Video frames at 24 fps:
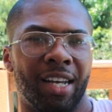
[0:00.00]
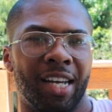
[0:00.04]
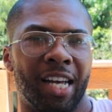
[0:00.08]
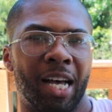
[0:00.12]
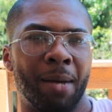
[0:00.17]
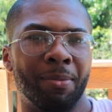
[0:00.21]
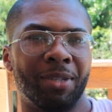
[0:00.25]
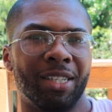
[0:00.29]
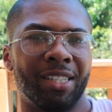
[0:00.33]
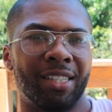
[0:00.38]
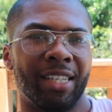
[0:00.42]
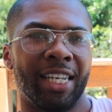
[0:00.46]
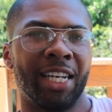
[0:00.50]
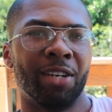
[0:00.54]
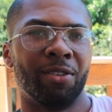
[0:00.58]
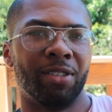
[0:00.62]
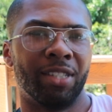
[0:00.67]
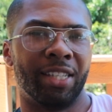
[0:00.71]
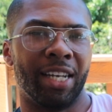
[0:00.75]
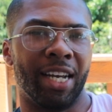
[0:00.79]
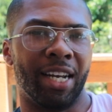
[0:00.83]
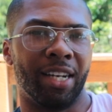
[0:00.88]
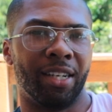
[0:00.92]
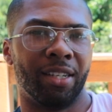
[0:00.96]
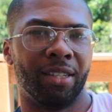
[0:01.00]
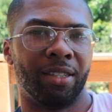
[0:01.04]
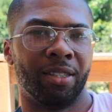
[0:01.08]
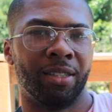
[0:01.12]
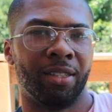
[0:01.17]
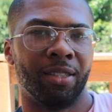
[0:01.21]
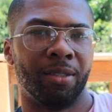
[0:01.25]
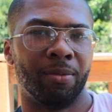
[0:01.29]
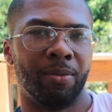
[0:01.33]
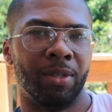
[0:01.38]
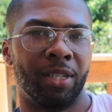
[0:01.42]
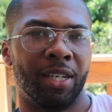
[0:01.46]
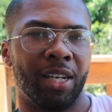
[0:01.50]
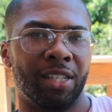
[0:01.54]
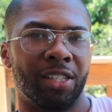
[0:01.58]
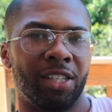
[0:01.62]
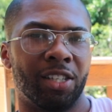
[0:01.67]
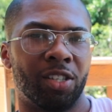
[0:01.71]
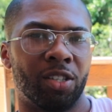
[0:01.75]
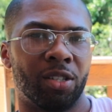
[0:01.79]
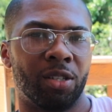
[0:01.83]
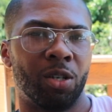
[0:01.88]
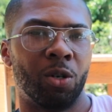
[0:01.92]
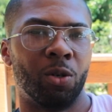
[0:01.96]
I'm just irritated because it
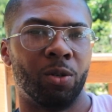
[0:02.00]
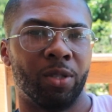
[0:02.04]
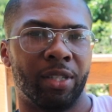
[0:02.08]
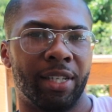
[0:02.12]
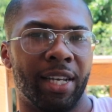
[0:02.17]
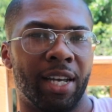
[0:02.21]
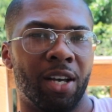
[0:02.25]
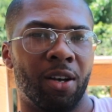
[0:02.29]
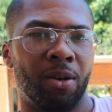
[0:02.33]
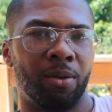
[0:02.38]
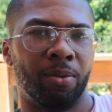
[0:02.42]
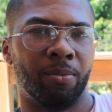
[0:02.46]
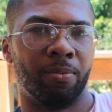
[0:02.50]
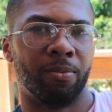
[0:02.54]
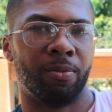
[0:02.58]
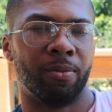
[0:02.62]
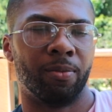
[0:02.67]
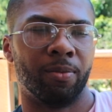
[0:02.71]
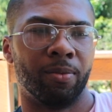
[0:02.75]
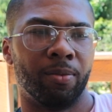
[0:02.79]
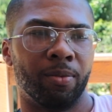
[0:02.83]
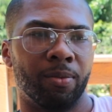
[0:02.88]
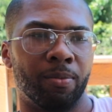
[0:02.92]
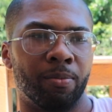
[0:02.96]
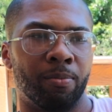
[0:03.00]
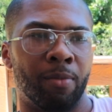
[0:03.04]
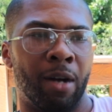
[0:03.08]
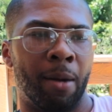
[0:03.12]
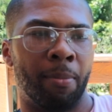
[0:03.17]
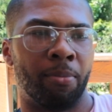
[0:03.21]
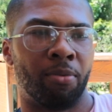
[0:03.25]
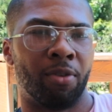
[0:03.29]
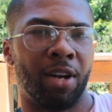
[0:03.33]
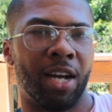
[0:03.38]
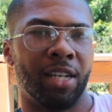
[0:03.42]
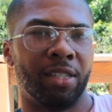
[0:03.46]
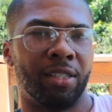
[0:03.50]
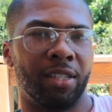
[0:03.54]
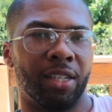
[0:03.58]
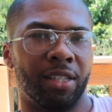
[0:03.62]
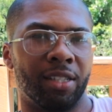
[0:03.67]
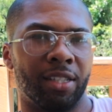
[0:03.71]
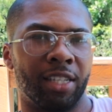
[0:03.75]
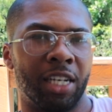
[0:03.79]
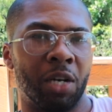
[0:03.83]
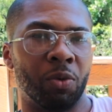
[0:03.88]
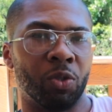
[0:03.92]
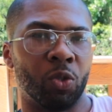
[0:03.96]
slows down my
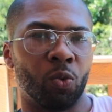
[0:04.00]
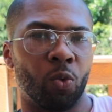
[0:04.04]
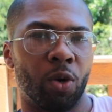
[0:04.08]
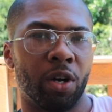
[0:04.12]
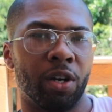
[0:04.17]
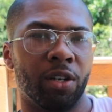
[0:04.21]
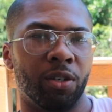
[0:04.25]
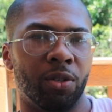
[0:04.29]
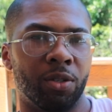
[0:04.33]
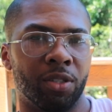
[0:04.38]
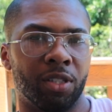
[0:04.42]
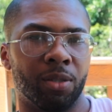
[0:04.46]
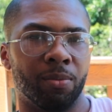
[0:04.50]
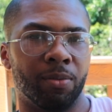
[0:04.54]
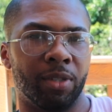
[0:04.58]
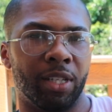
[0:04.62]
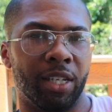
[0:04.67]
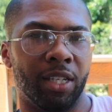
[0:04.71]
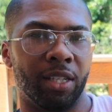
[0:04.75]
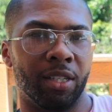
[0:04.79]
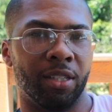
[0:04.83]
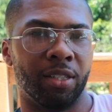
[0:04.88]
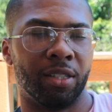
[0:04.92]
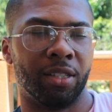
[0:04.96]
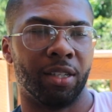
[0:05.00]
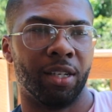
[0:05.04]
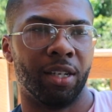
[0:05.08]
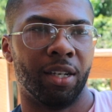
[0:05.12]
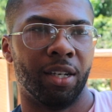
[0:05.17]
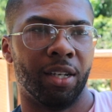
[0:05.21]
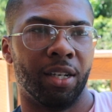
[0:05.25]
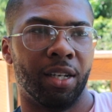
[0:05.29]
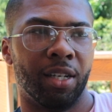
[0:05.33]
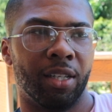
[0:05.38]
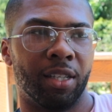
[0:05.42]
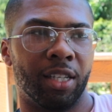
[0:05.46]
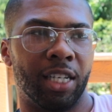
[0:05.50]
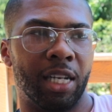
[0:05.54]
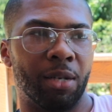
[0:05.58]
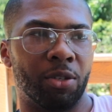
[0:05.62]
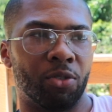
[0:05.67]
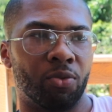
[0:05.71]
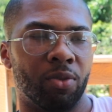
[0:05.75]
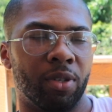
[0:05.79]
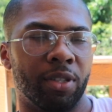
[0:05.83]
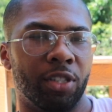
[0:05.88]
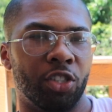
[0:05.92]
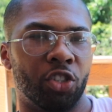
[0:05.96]
process, and I was working on some things that I
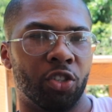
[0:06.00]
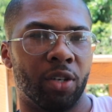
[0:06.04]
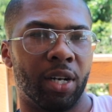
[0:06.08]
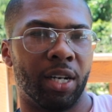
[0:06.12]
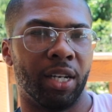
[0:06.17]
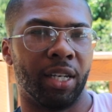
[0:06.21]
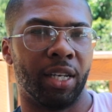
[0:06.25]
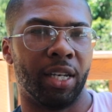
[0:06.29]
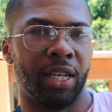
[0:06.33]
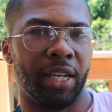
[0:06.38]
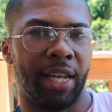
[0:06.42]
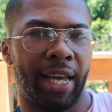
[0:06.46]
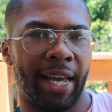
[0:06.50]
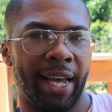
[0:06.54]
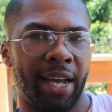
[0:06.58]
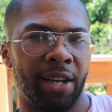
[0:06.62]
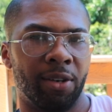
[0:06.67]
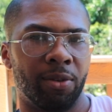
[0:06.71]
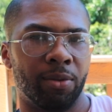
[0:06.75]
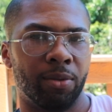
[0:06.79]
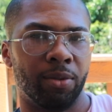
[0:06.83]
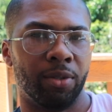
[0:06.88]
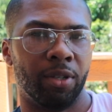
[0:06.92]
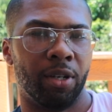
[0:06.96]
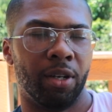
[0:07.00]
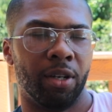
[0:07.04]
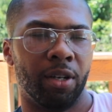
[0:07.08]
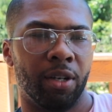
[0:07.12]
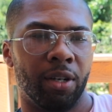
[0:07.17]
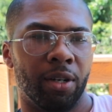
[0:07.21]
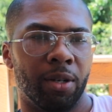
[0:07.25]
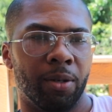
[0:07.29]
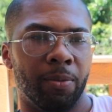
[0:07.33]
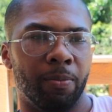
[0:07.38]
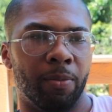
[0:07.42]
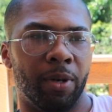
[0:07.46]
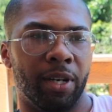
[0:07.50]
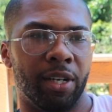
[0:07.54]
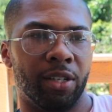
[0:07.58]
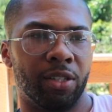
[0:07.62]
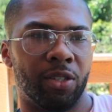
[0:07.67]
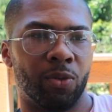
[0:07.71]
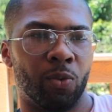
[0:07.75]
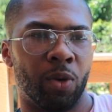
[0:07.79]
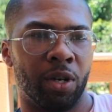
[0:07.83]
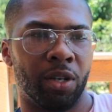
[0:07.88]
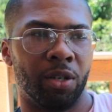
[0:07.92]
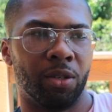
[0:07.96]
was really trying to get handled, but
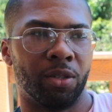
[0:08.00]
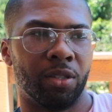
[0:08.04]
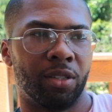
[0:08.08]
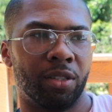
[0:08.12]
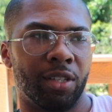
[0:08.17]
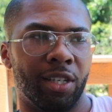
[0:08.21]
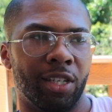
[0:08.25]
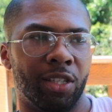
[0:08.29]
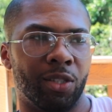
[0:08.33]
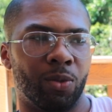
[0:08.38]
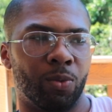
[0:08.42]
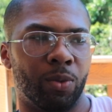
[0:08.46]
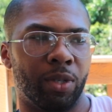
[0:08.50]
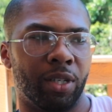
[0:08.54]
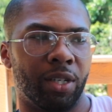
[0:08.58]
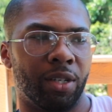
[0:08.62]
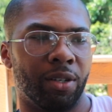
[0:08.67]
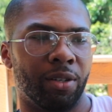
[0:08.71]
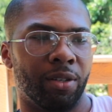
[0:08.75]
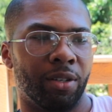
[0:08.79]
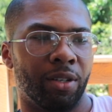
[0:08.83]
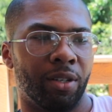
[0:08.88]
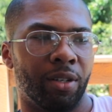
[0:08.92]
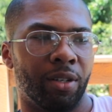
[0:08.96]
it's one of those things where